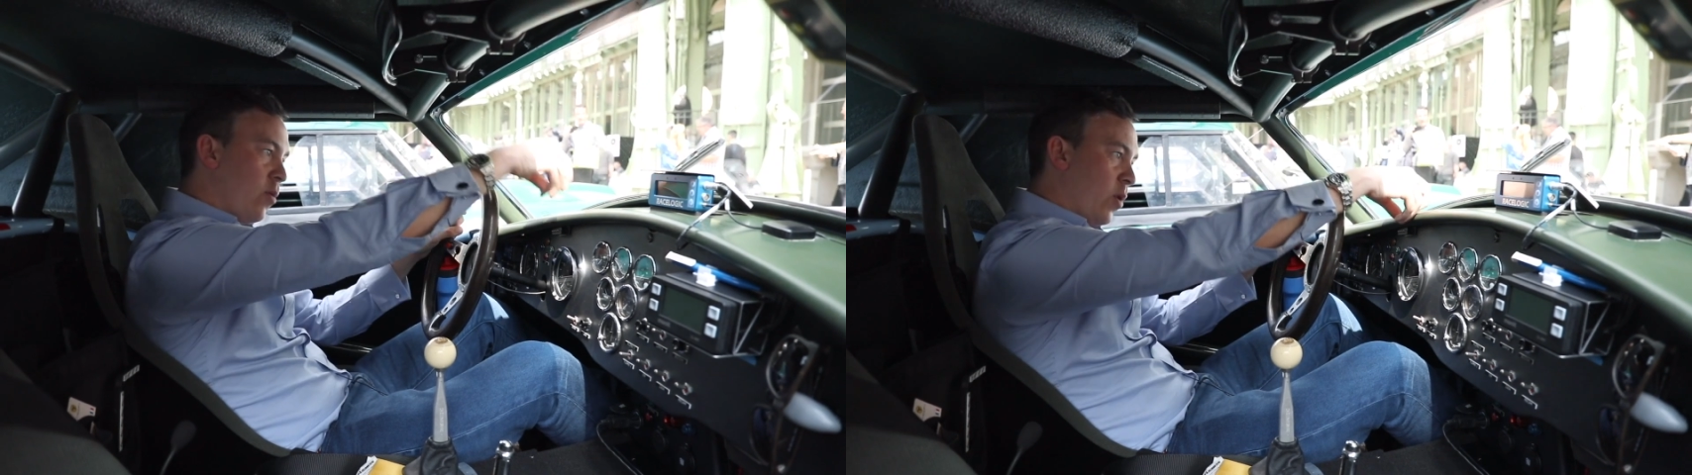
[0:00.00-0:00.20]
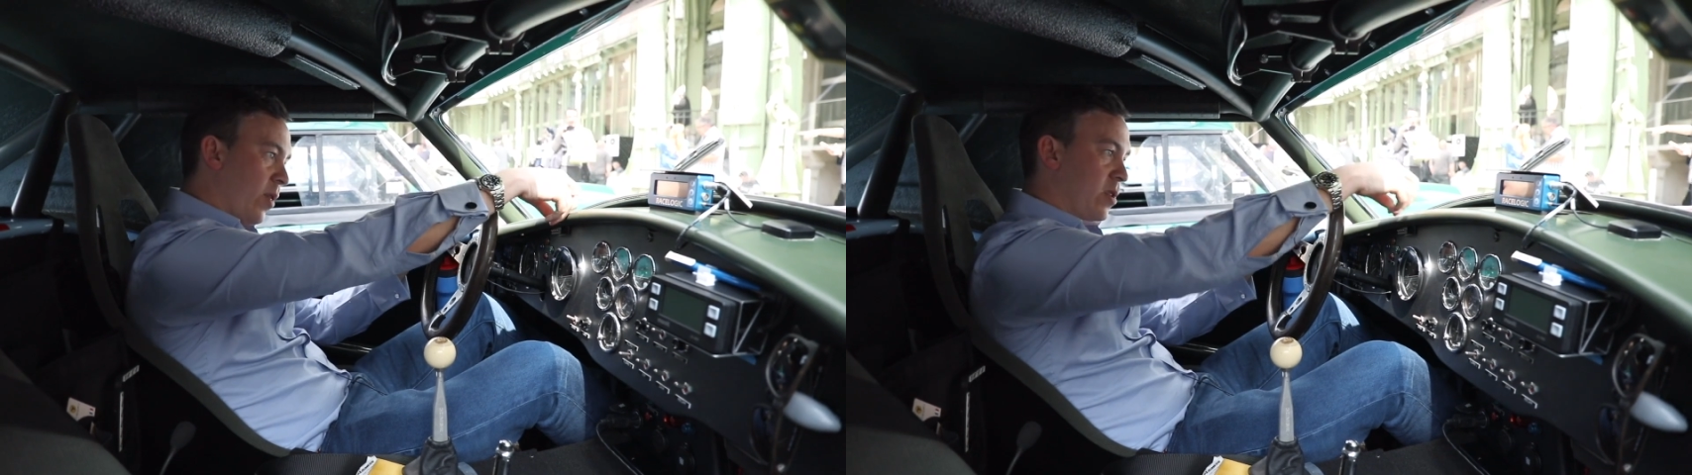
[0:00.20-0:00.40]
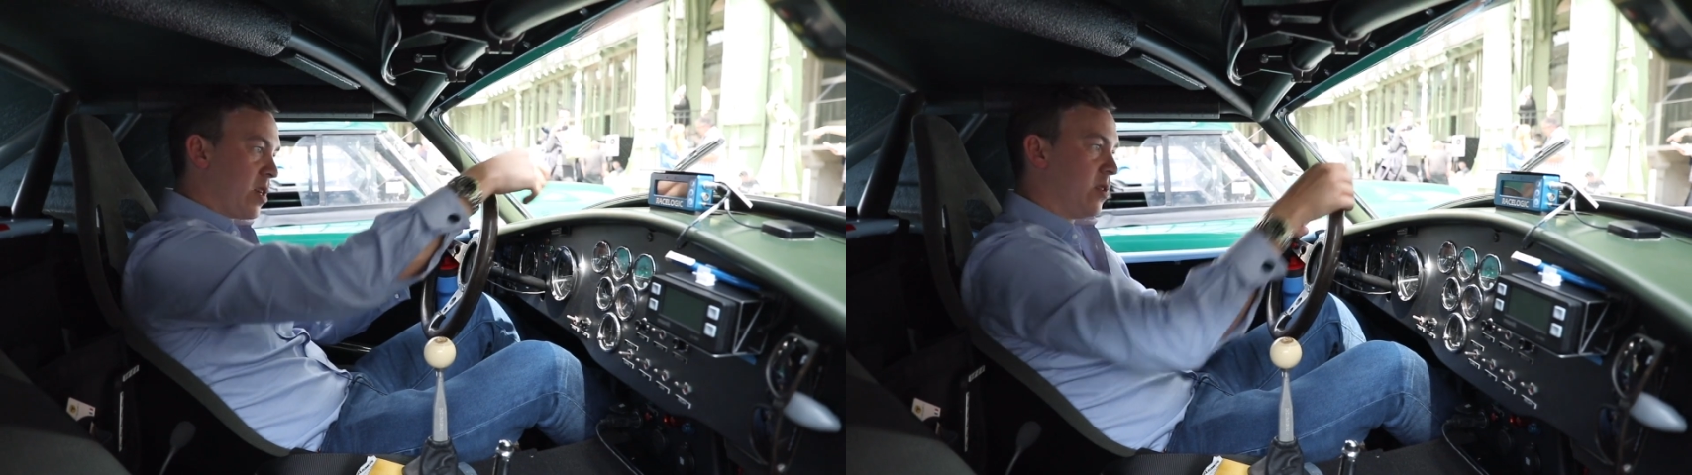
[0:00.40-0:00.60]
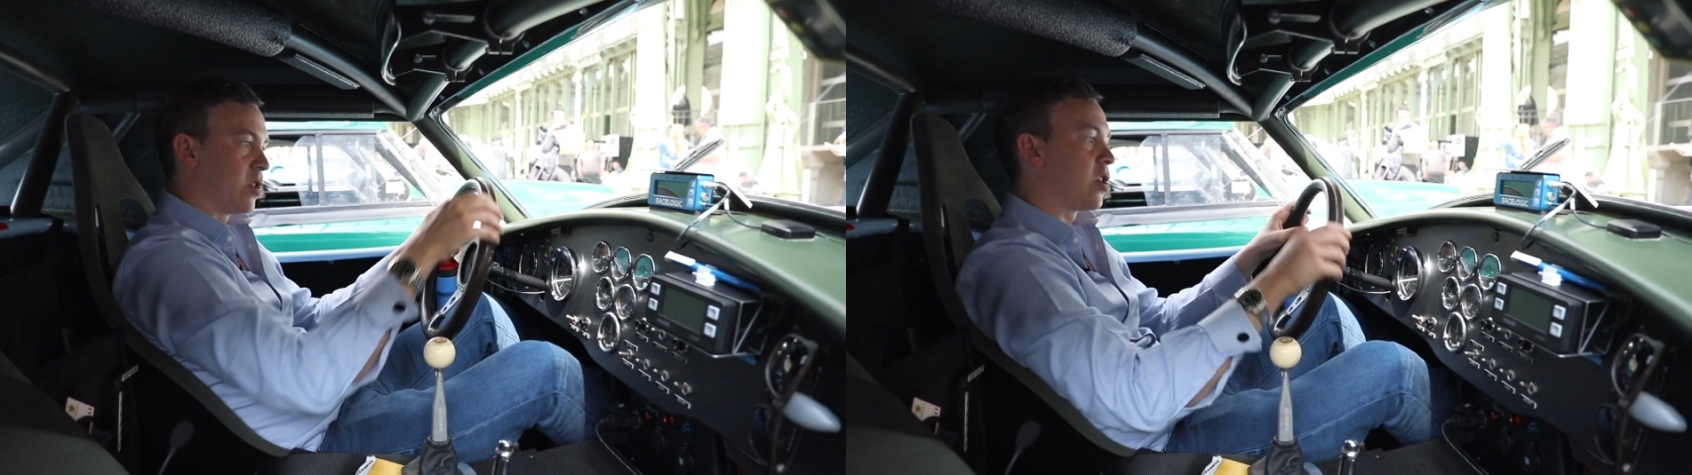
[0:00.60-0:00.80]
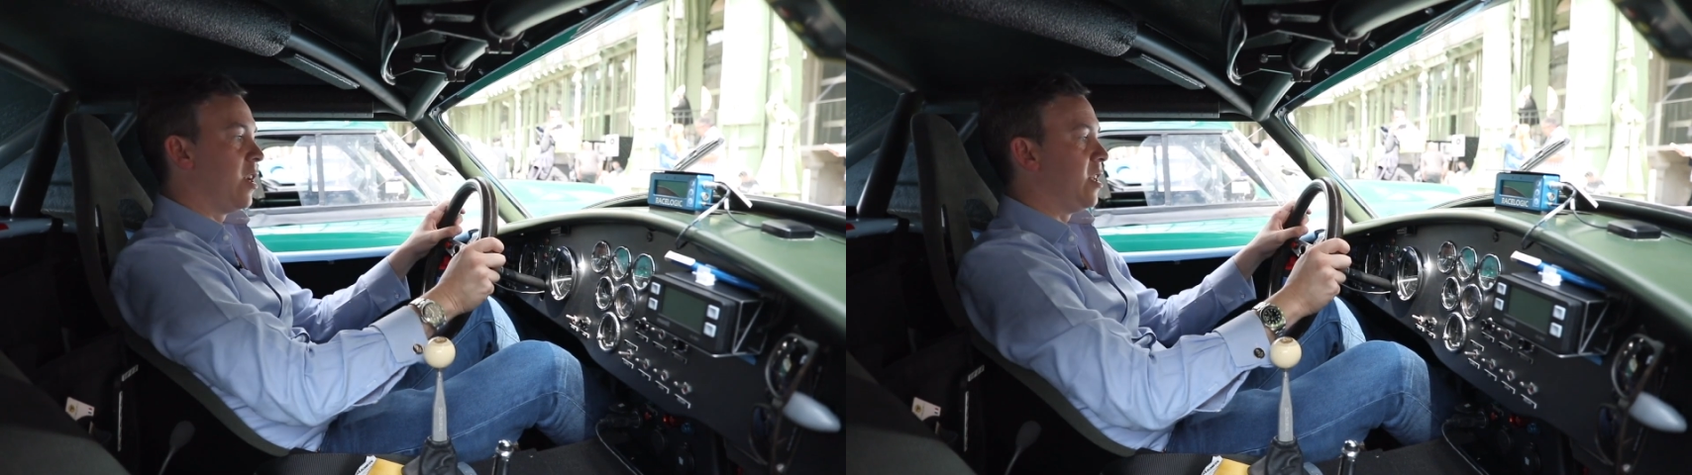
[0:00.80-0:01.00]
when the
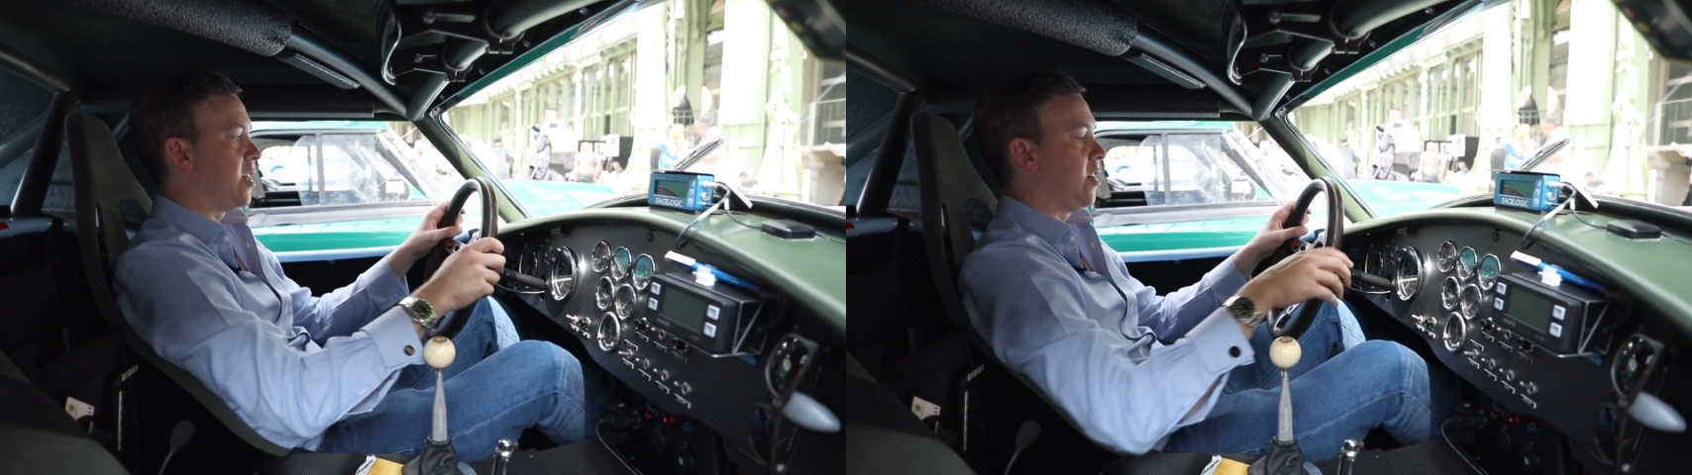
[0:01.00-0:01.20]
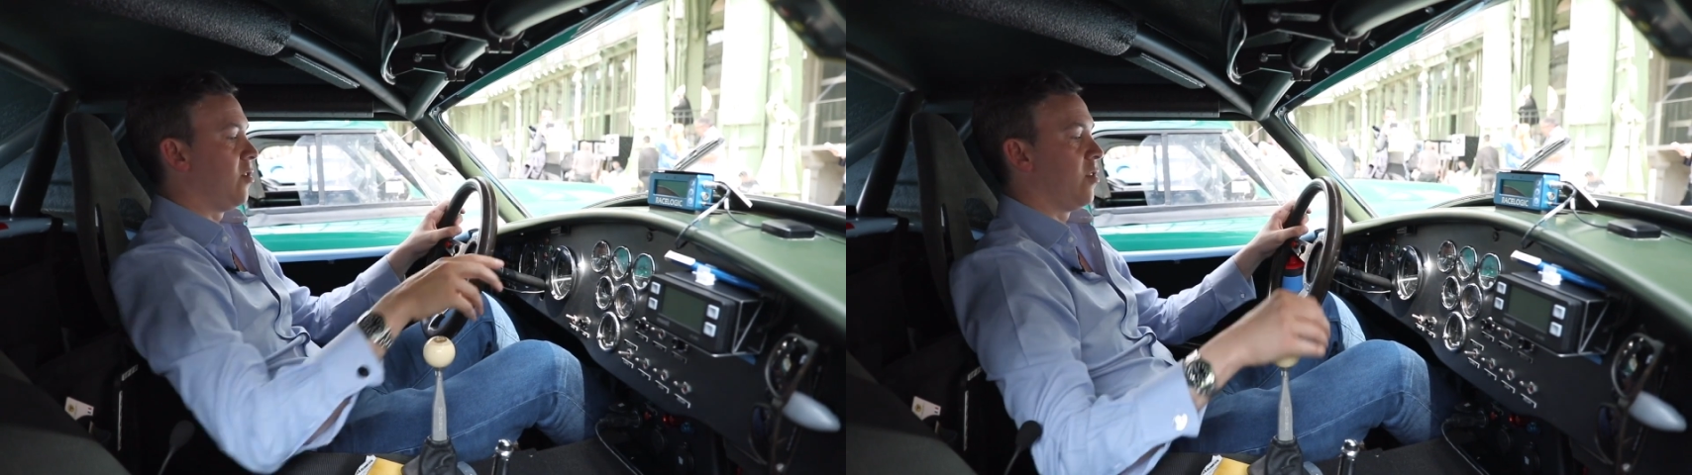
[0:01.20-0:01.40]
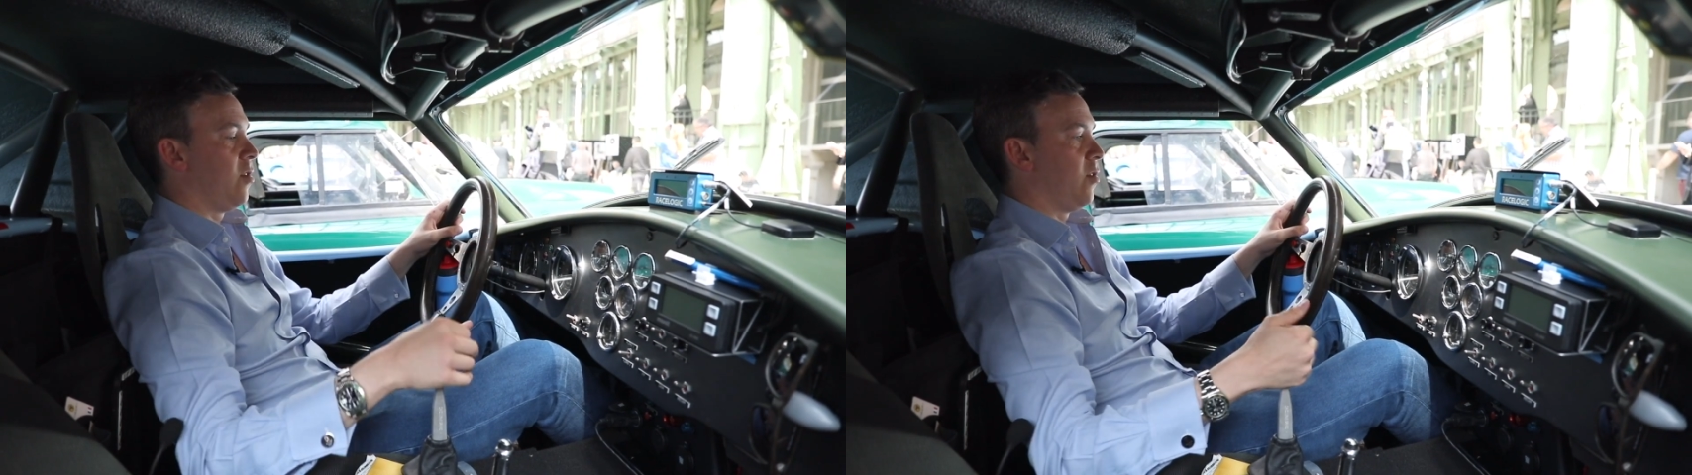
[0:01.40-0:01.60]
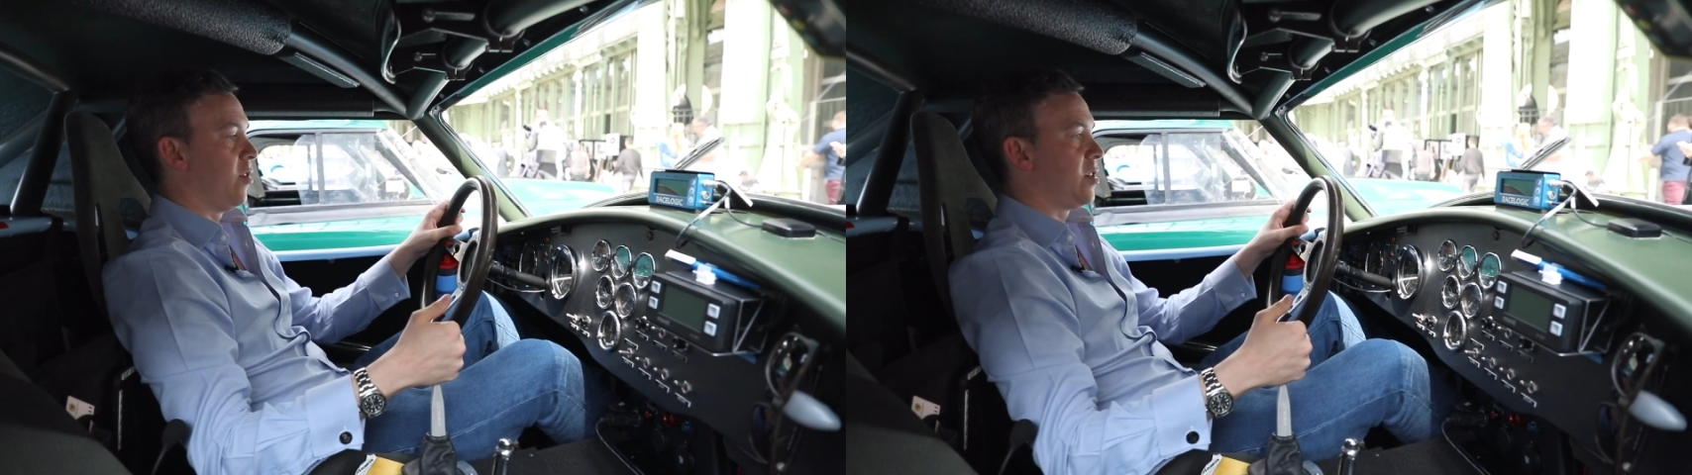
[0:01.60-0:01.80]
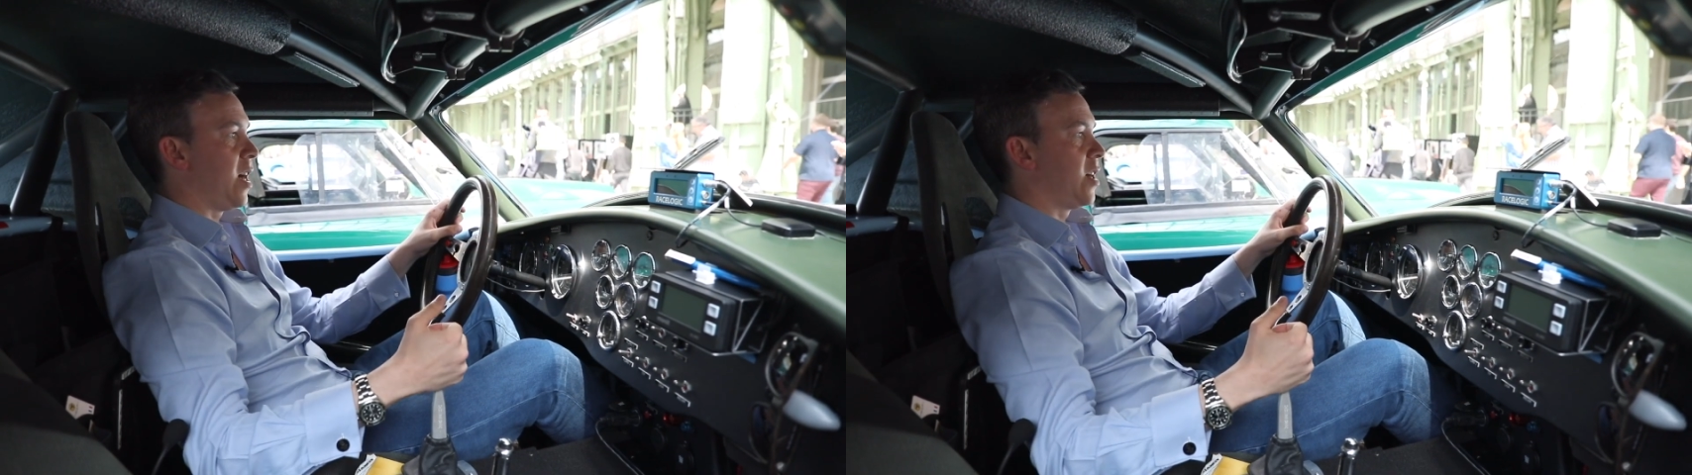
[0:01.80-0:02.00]
sun's shining down on
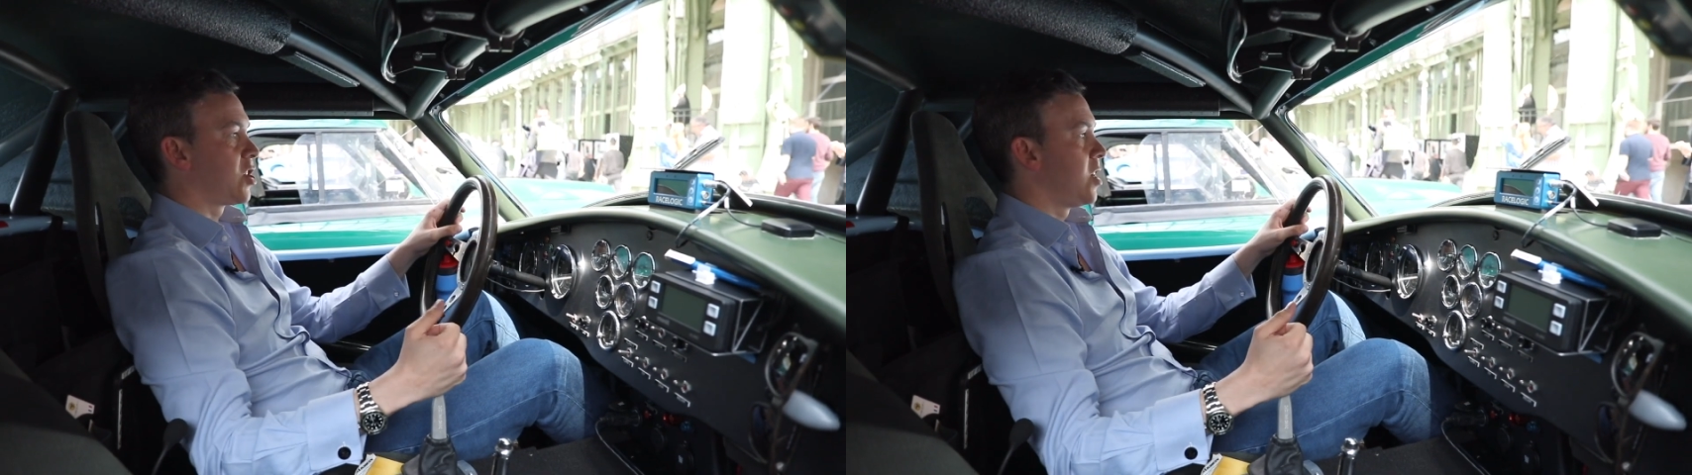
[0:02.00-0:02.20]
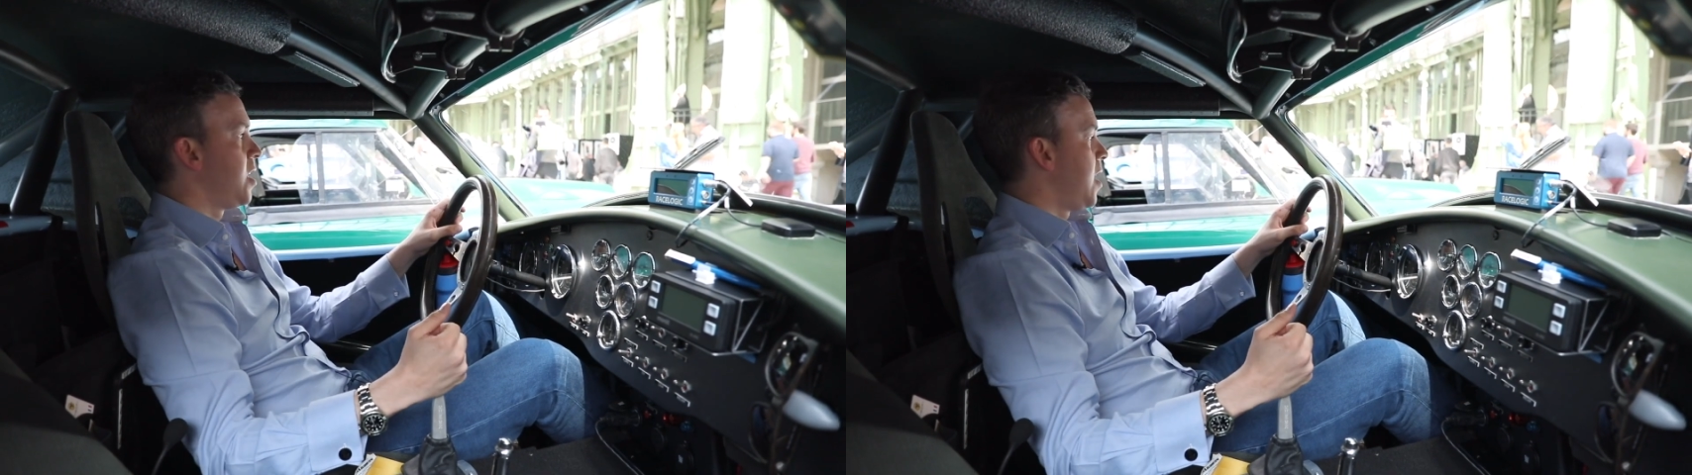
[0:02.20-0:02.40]
the dash.